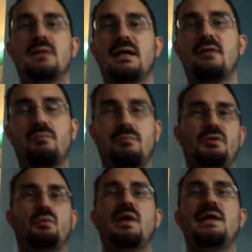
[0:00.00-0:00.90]
You'll have
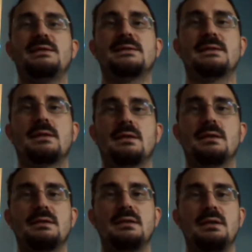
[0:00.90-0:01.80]
your wait to
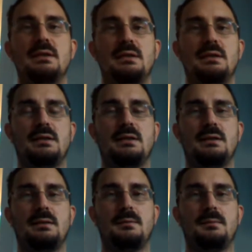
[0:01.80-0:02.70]
start,
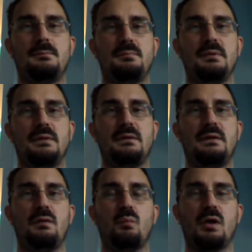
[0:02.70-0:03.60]

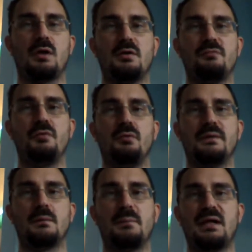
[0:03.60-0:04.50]
the water and
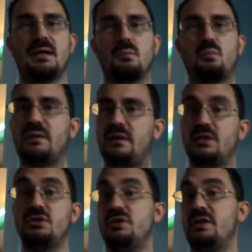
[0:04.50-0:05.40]
fuel at the bottom with the
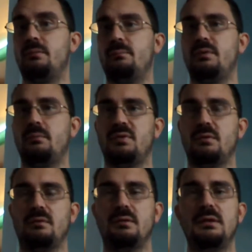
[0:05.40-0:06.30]
engine temp in the
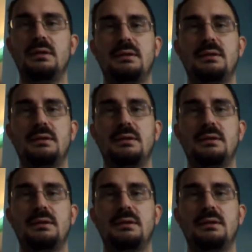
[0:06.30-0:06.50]
middle.